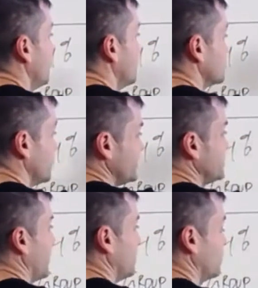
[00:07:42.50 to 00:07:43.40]
So that's
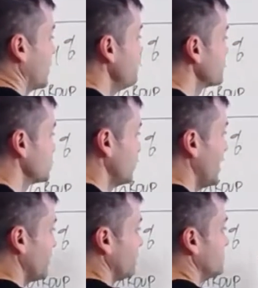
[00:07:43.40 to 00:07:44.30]
that, okay? So we
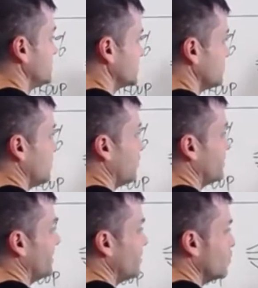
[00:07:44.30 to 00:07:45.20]
have system there, but
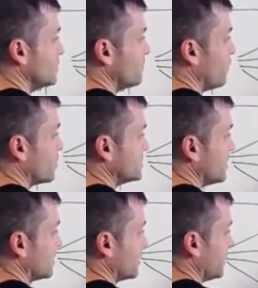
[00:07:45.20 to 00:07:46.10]
not only focusing
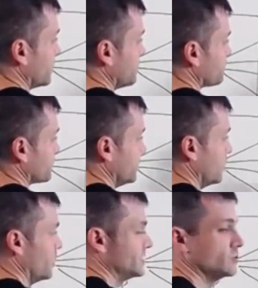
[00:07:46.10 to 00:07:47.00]
on like, you know,
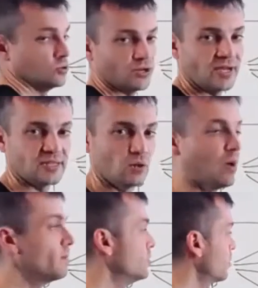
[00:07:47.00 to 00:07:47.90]
as I told you guys on the
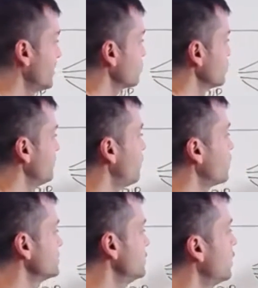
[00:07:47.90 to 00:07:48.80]
webinar, not only
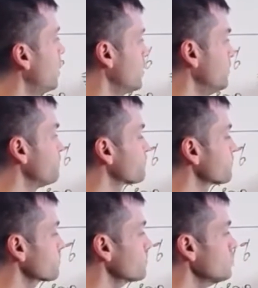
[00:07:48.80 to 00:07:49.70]
focusing on
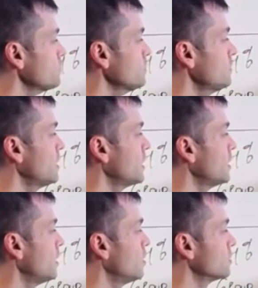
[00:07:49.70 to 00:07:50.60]

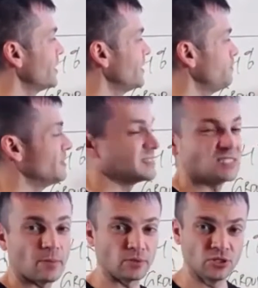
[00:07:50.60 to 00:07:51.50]
like business
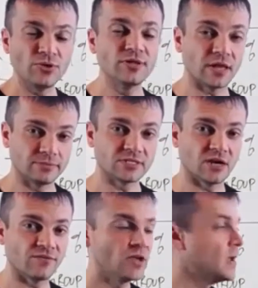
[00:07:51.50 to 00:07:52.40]
opportunity type
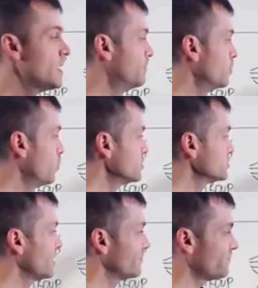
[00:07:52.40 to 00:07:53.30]
stuff, but we also
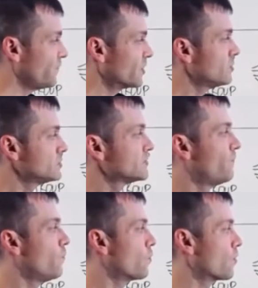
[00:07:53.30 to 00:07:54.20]
have funnels
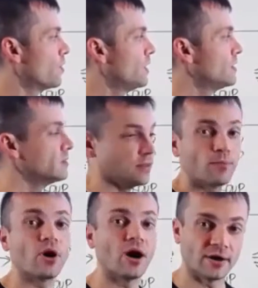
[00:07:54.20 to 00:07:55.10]
for the
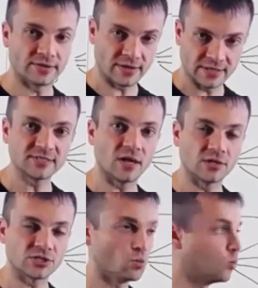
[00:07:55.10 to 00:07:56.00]
product that it sells.
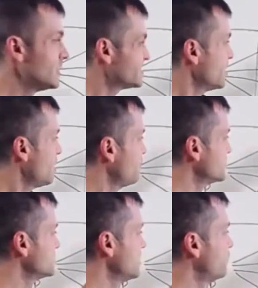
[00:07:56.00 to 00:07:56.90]
So we sell this
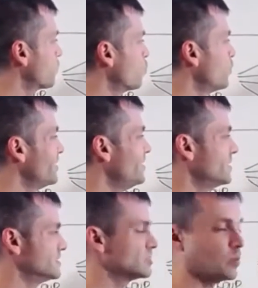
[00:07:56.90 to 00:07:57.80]
thing for what it is.
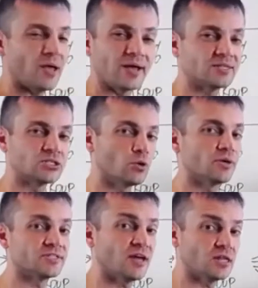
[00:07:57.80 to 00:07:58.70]
That's why I got so
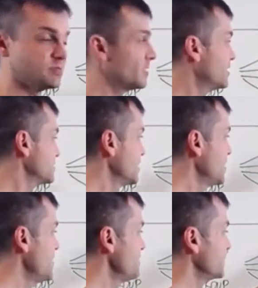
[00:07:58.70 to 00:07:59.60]
excited, is because,
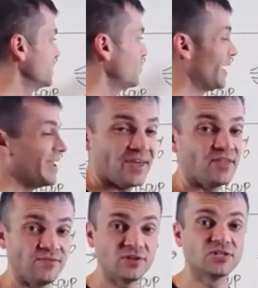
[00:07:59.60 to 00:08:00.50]
you know, I that
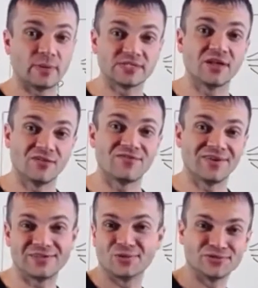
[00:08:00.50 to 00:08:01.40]
vision myself. I
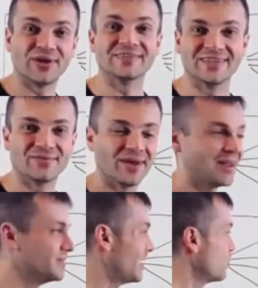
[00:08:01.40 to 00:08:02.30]
told you guys that, right?
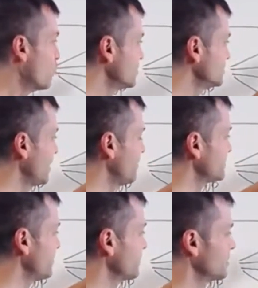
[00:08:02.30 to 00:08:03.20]
I wanted to have
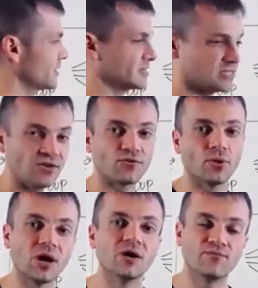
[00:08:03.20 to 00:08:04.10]
something like a central
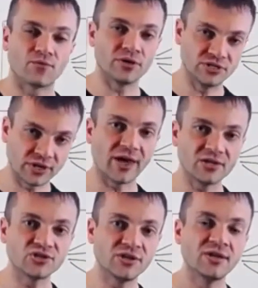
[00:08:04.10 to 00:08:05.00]
hub for
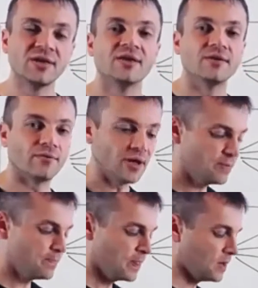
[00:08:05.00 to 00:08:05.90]
education, right?
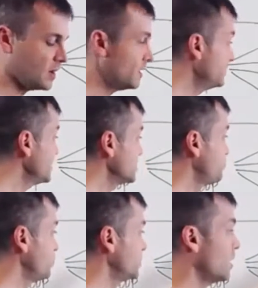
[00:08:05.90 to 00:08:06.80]
These guys
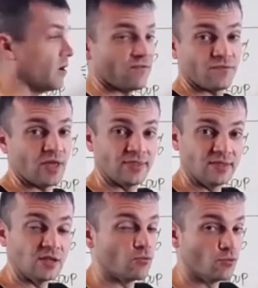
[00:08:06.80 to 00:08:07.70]
pulled it off, and they
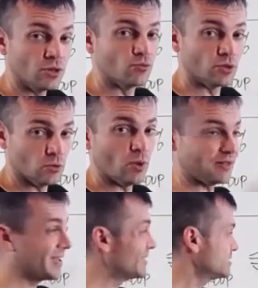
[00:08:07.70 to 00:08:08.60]
did it really, really well.
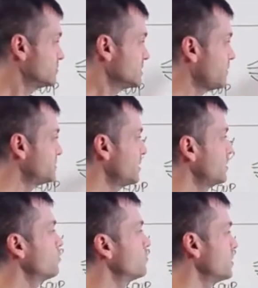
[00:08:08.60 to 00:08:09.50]
They got some top talent
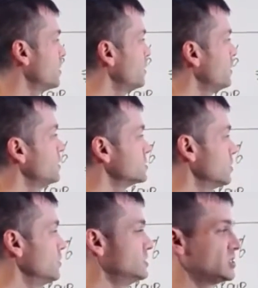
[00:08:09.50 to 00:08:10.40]
over there, so
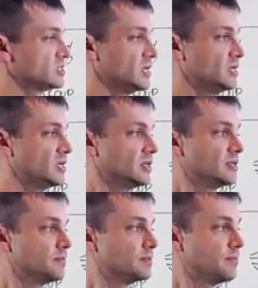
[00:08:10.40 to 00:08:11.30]

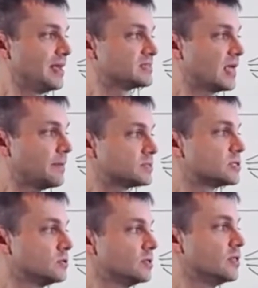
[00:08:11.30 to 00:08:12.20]
it makes
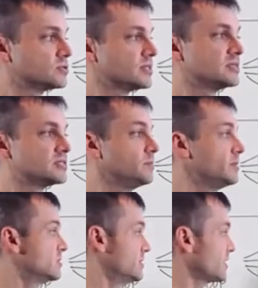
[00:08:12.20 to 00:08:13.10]
absolutely no sense to me
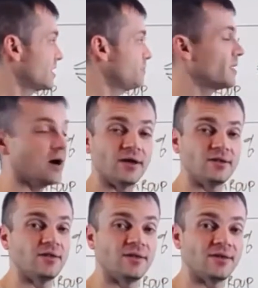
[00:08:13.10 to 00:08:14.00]
to not get behind
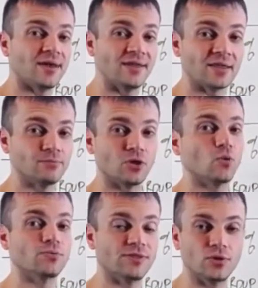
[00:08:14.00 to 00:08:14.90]
it and not blow
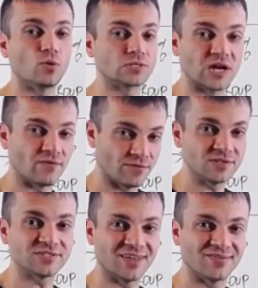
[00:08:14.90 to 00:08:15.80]
the doors off of this
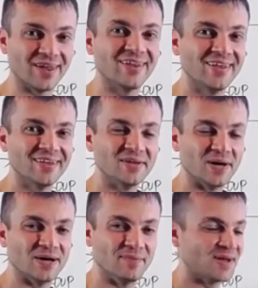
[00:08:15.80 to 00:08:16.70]
thing, right?
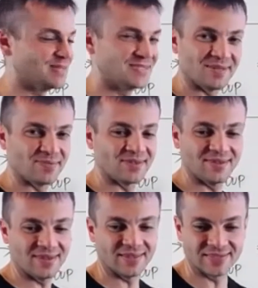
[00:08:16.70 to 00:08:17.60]
Because it's something
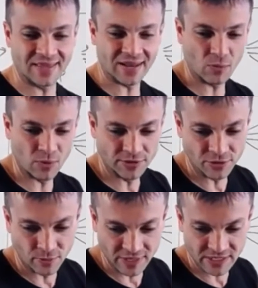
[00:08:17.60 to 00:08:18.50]
that I wanted to do
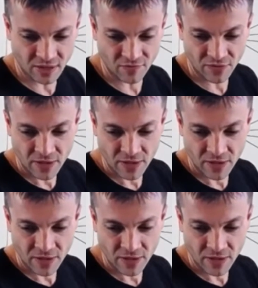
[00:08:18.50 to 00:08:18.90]
myself.